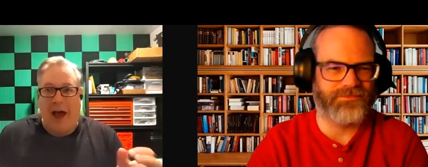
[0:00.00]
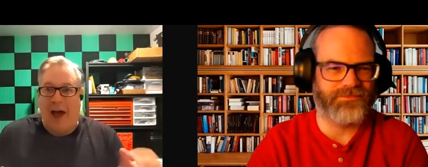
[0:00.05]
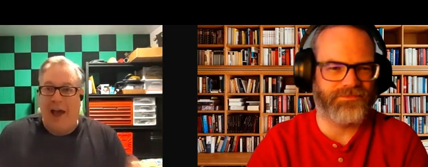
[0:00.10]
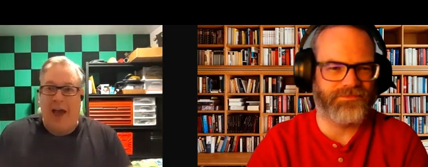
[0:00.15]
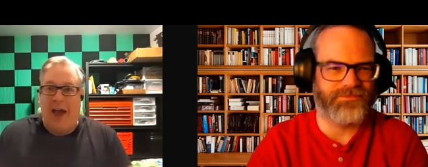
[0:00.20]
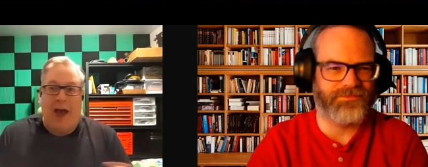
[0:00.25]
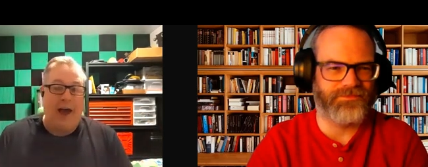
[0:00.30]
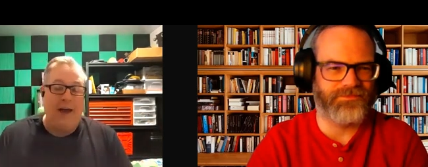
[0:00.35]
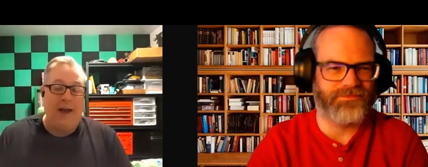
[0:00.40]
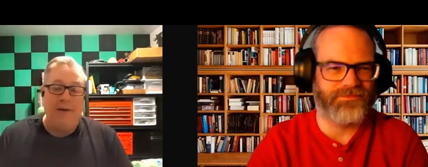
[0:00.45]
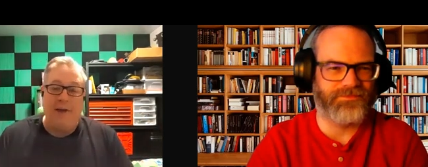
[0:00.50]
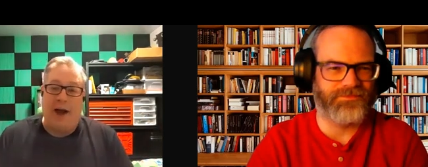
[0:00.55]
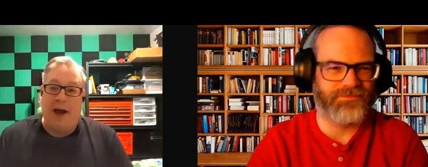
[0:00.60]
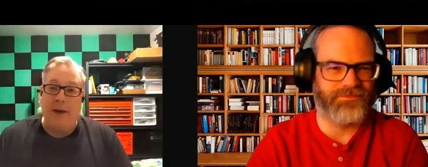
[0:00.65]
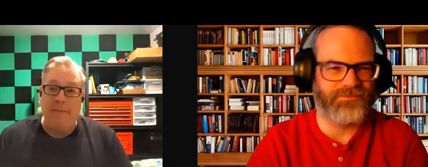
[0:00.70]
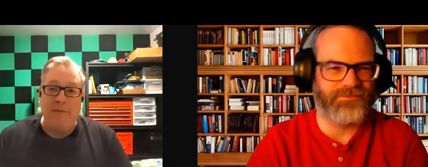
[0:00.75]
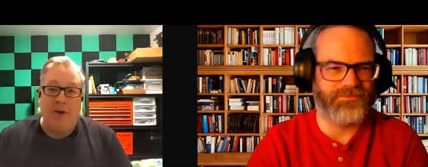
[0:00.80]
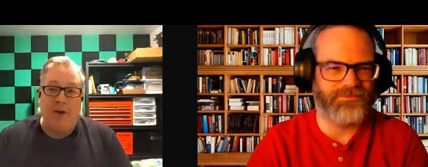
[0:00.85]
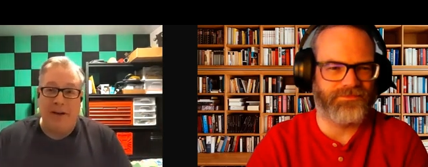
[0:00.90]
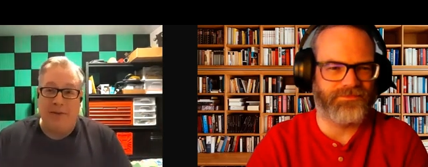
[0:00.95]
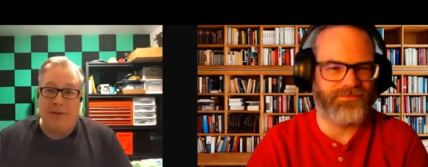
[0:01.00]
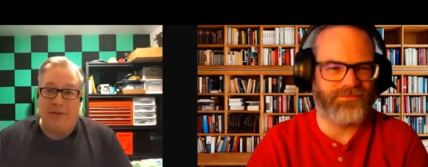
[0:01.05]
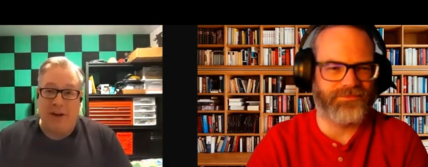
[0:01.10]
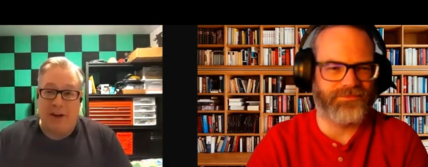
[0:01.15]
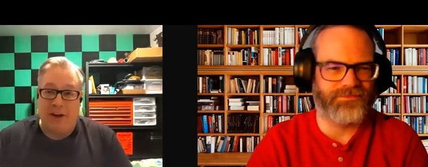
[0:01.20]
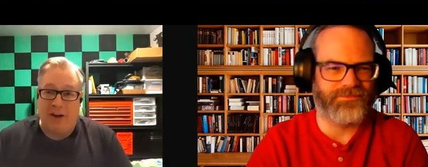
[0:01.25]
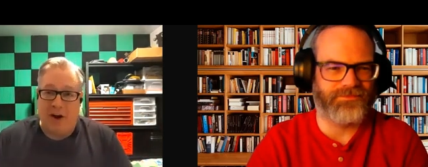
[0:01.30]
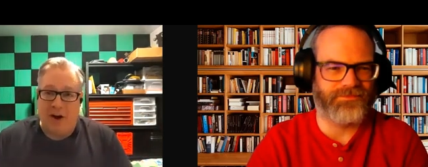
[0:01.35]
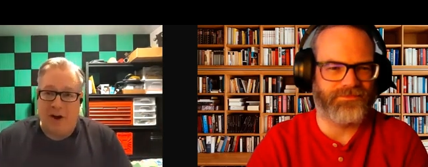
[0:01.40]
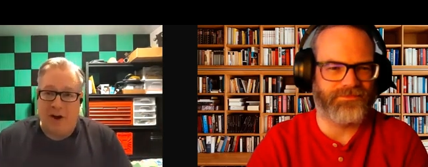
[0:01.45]
Speaker 1: I, I I'm not
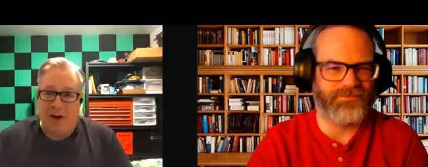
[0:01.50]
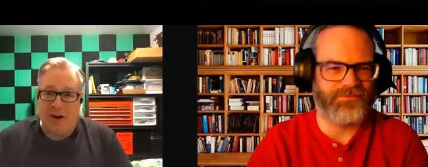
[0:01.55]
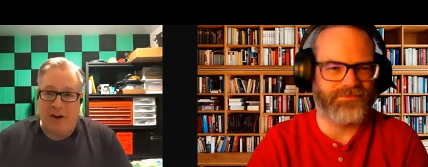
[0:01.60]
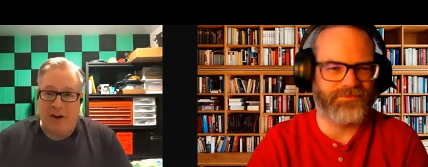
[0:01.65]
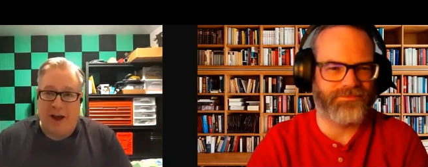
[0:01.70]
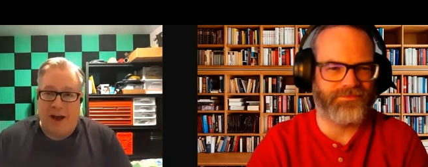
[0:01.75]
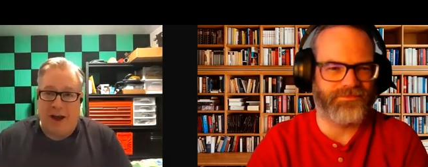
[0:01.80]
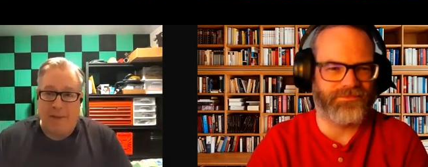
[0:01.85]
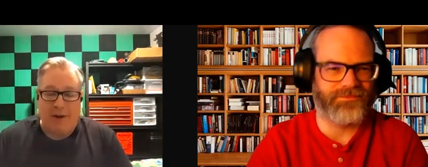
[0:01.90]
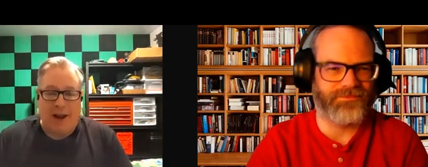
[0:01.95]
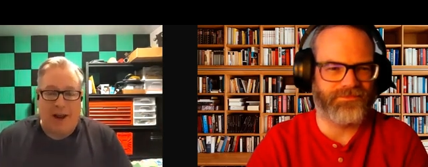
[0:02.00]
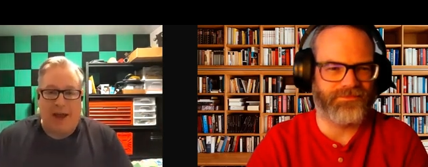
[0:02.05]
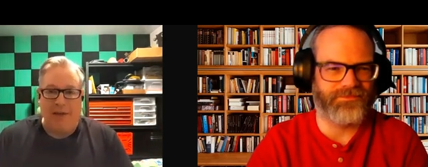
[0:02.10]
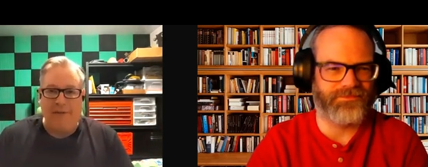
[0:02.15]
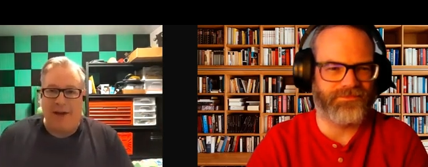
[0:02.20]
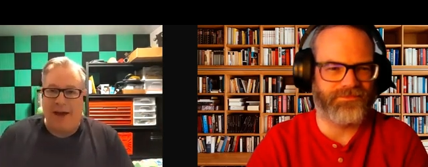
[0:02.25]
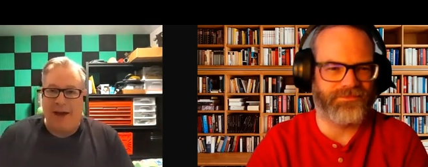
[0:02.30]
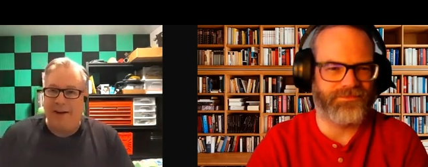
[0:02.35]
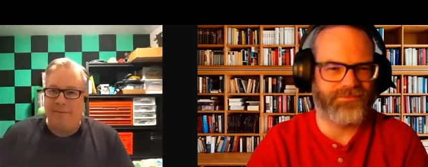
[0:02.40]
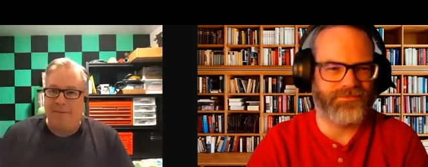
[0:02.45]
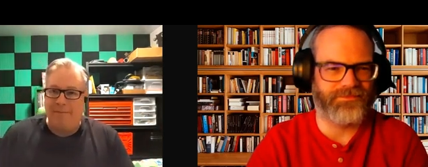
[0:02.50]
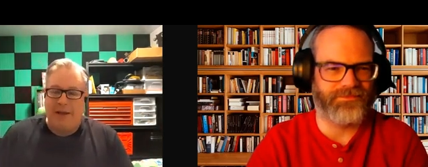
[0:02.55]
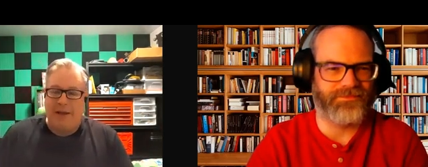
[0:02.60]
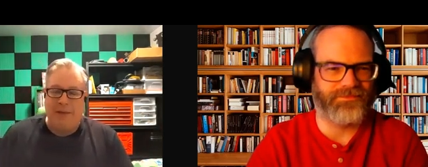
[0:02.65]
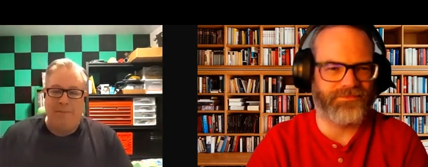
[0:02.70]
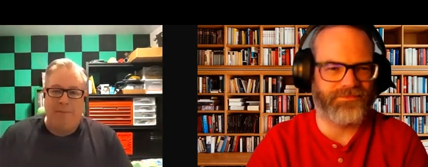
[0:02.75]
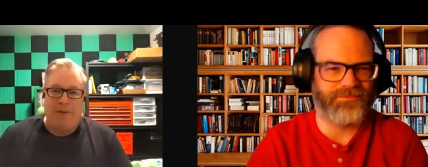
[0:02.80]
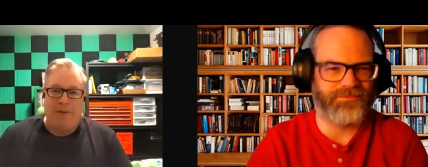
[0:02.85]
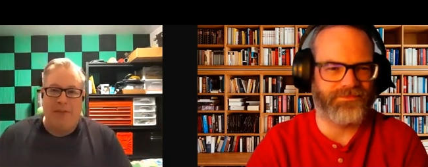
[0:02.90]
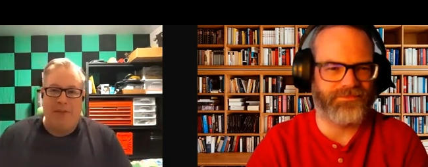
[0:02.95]
even a car guy, but I've had
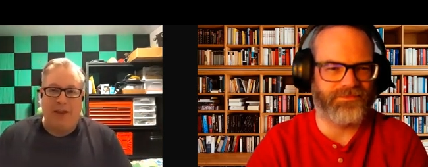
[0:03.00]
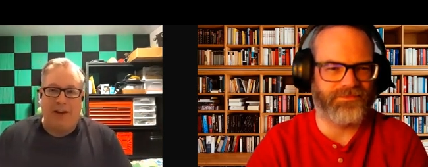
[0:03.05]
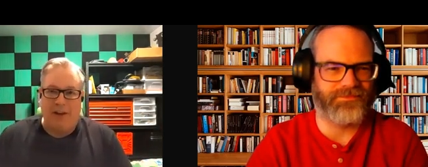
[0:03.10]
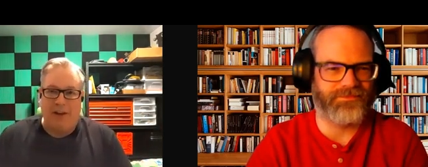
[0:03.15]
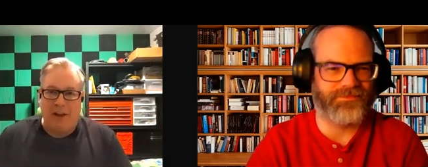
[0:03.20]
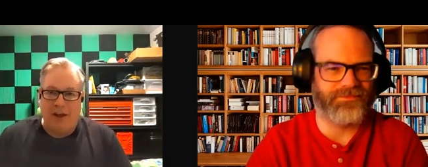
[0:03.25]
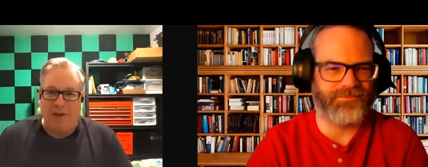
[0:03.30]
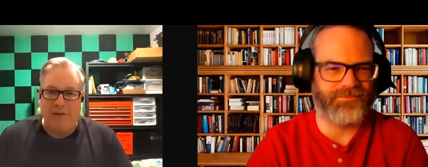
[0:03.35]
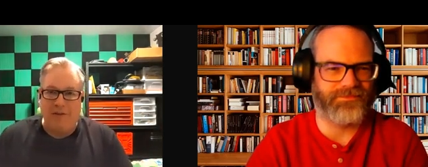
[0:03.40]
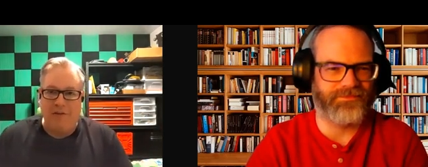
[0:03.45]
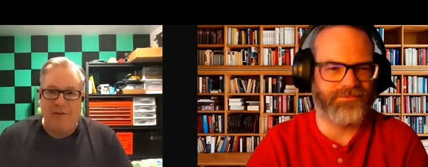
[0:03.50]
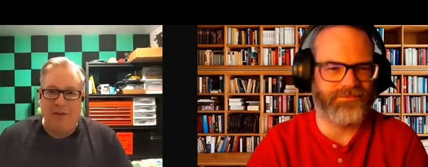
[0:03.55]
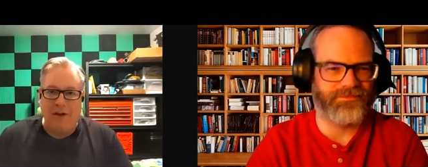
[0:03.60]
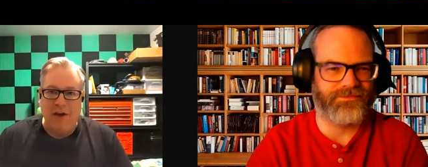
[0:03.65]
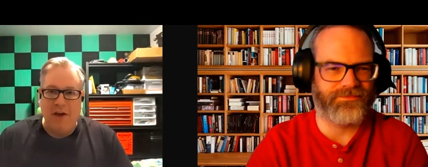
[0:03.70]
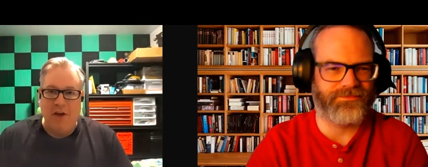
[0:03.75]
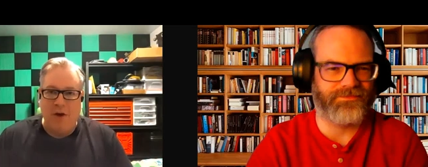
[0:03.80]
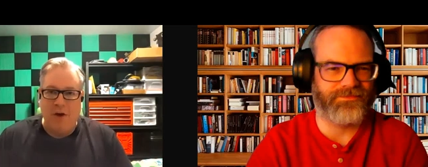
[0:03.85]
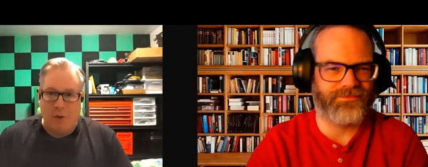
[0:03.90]
people that love